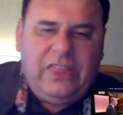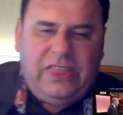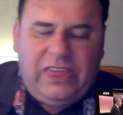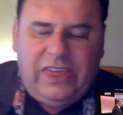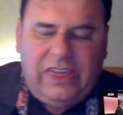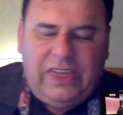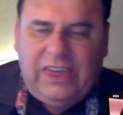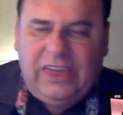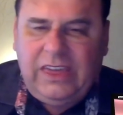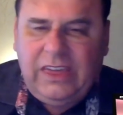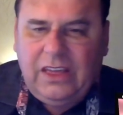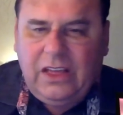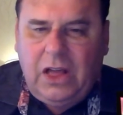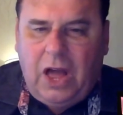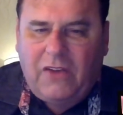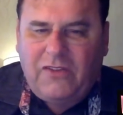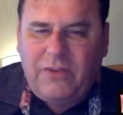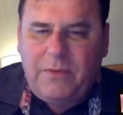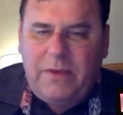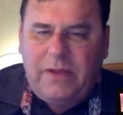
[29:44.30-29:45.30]
The
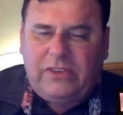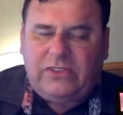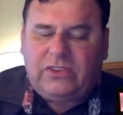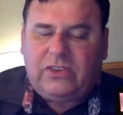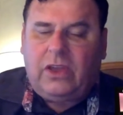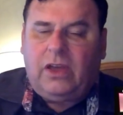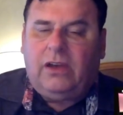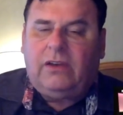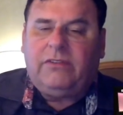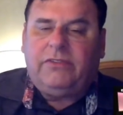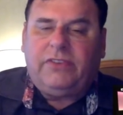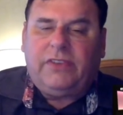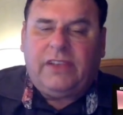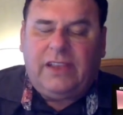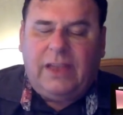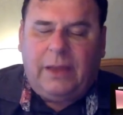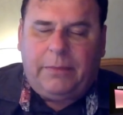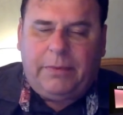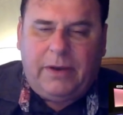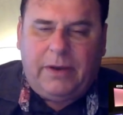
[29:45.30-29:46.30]
governments of
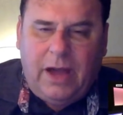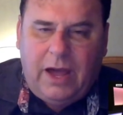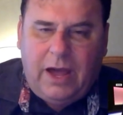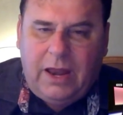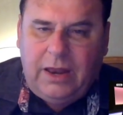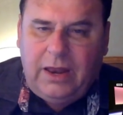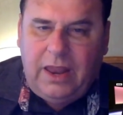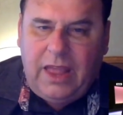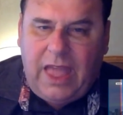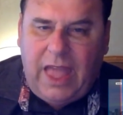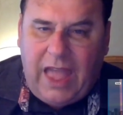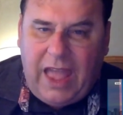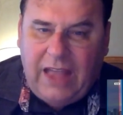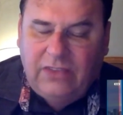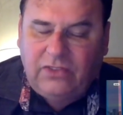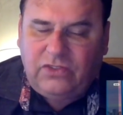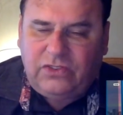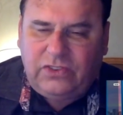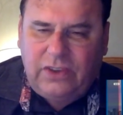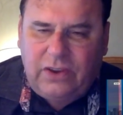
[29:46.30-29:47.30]
Lebanon
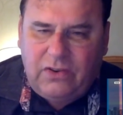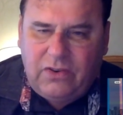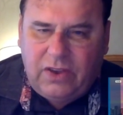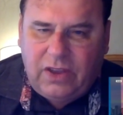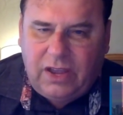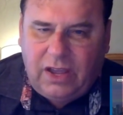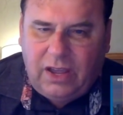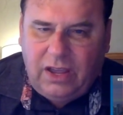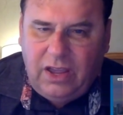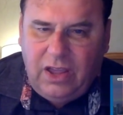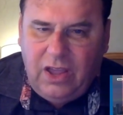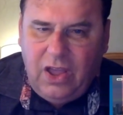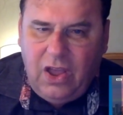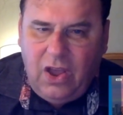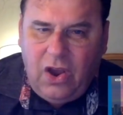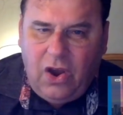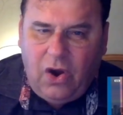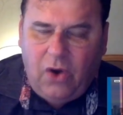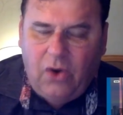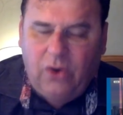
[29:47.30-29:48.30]
and Syria
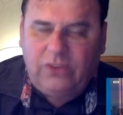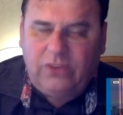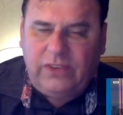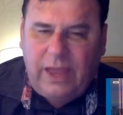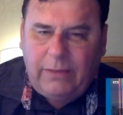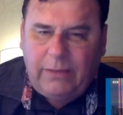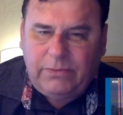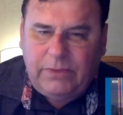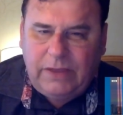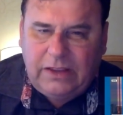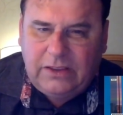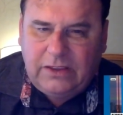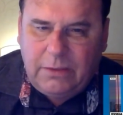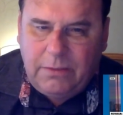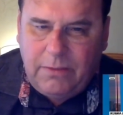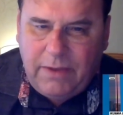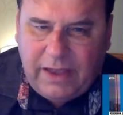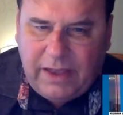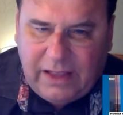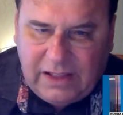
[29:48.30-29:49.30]
are attempting
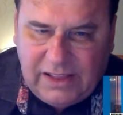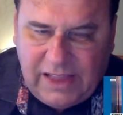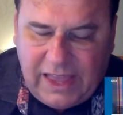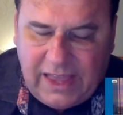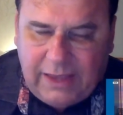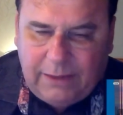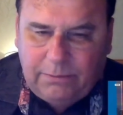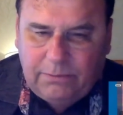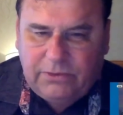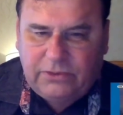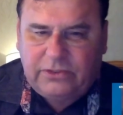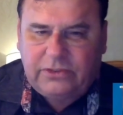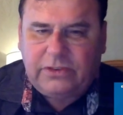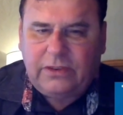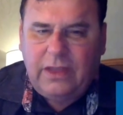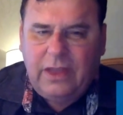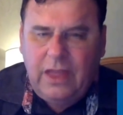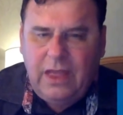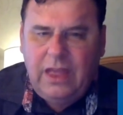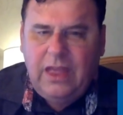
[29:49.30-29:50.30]
to make
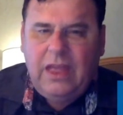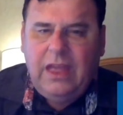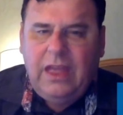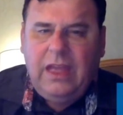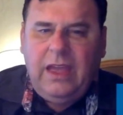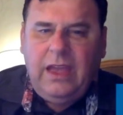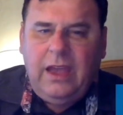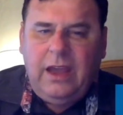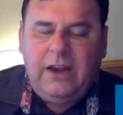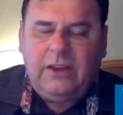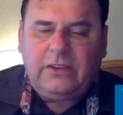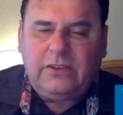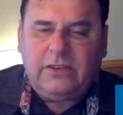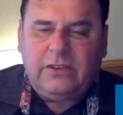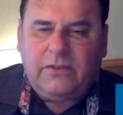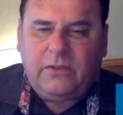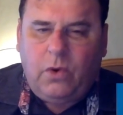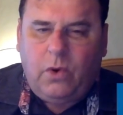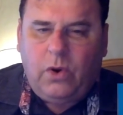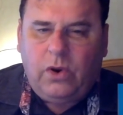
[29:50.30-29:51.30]
claims. It is,
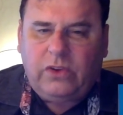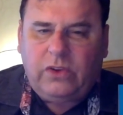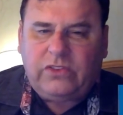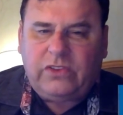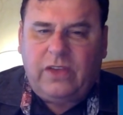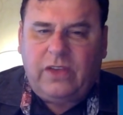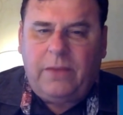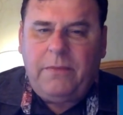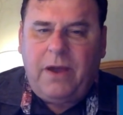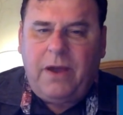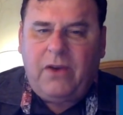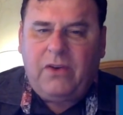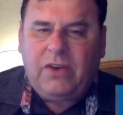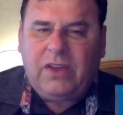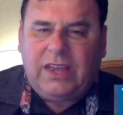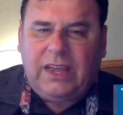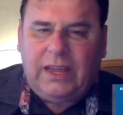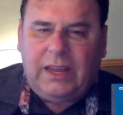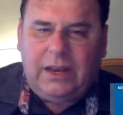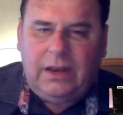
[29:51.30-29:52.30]
of course,
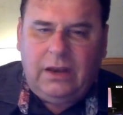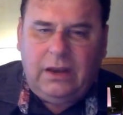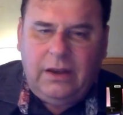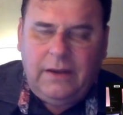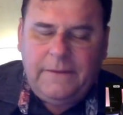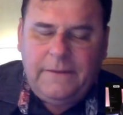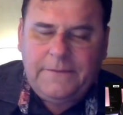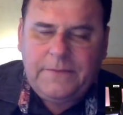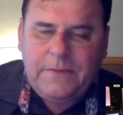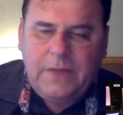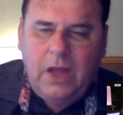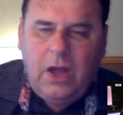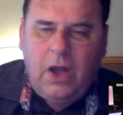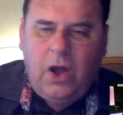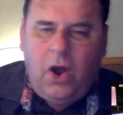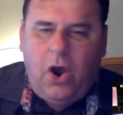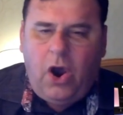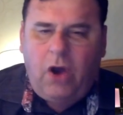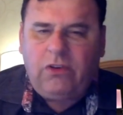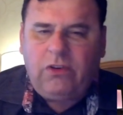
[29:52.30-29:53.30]
American
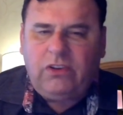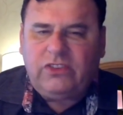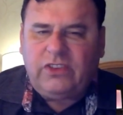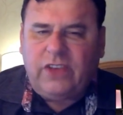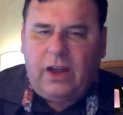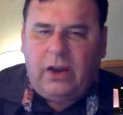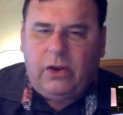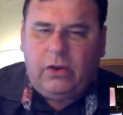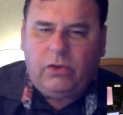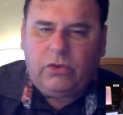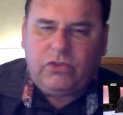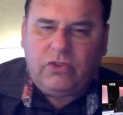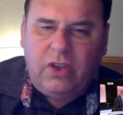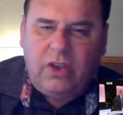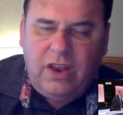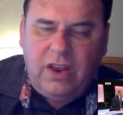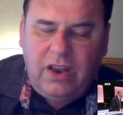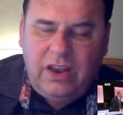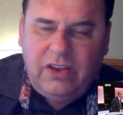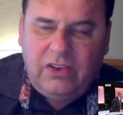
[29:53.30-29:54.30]
horizontal
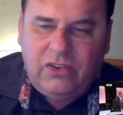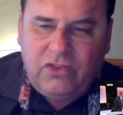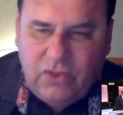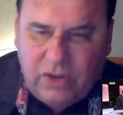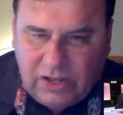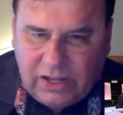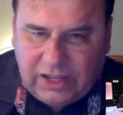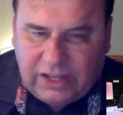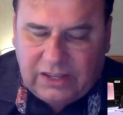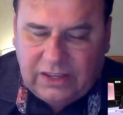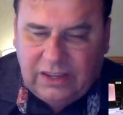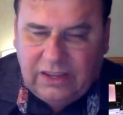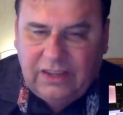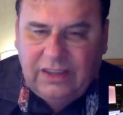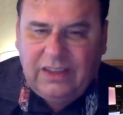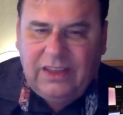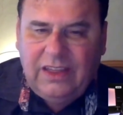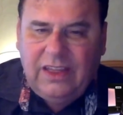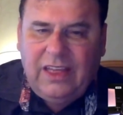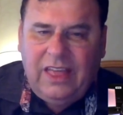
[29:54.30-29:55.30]
drilling
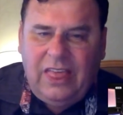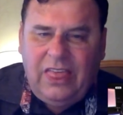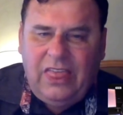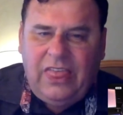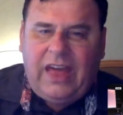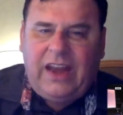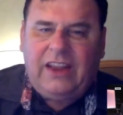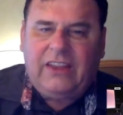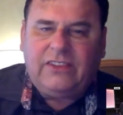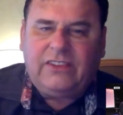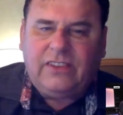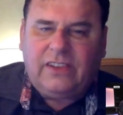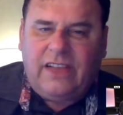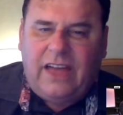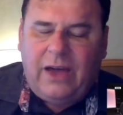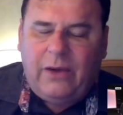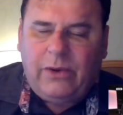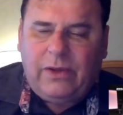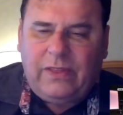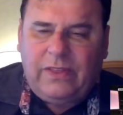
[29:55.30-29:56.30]
that is
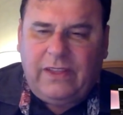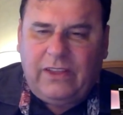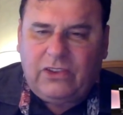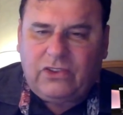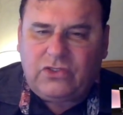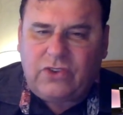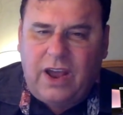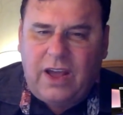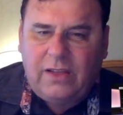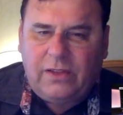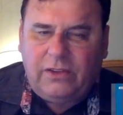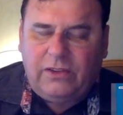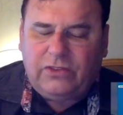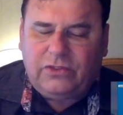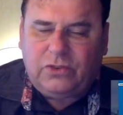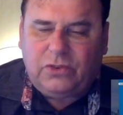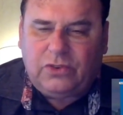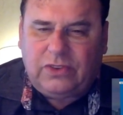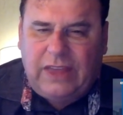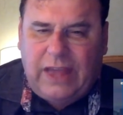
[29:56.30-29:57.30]
allowing the
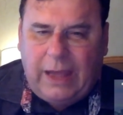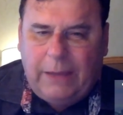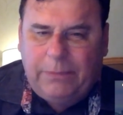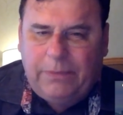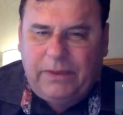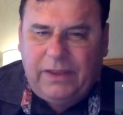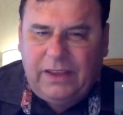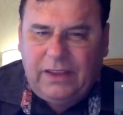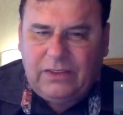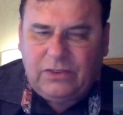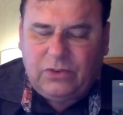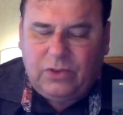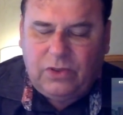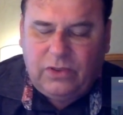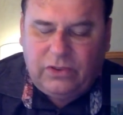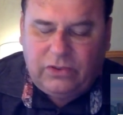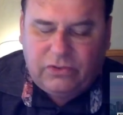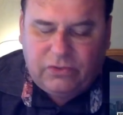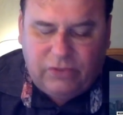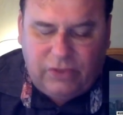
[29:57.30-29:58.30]
Israelis to tap into
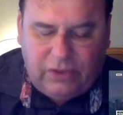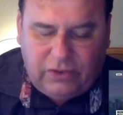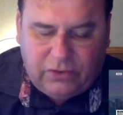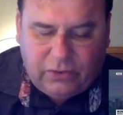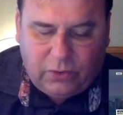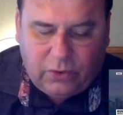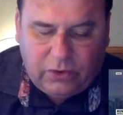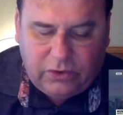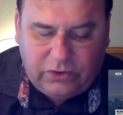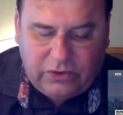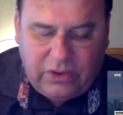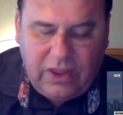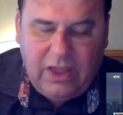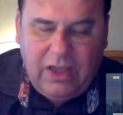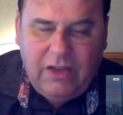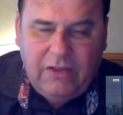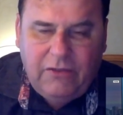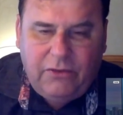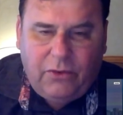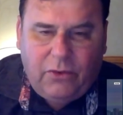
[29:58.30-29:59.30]
this resource
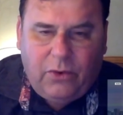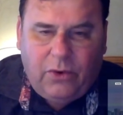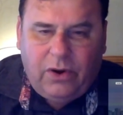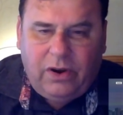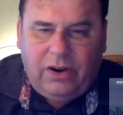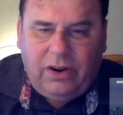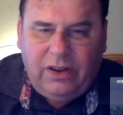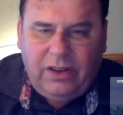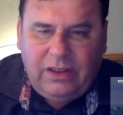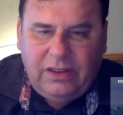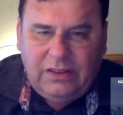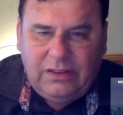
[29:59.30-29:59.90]
for